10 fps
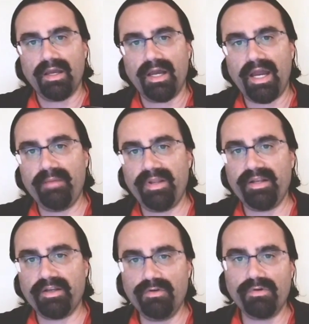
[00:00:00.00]
I've been
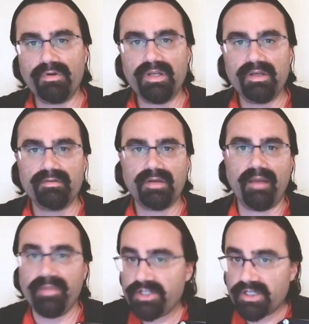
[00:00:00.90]
ignored.
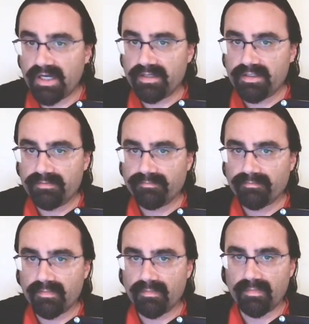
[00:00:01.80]
I've been shunned,
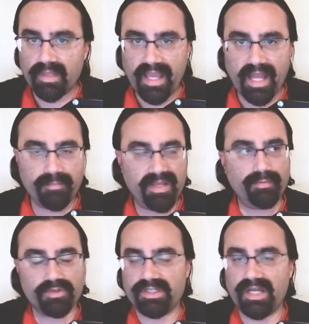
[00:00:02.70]
had
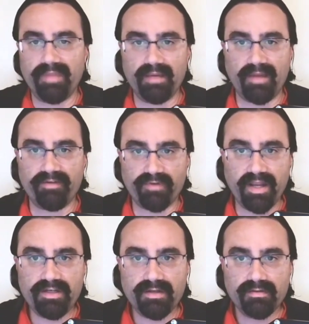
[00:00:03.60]
people stop being my
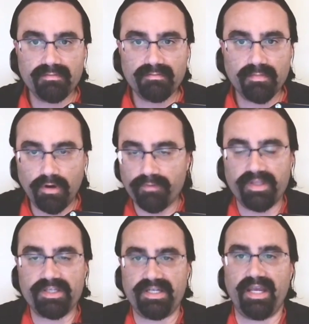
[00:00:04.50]
friend over
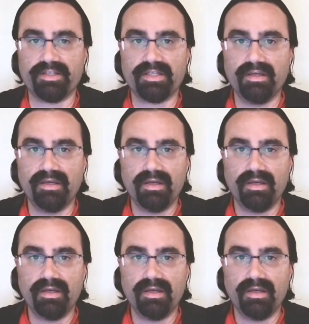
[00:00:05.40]
this stance.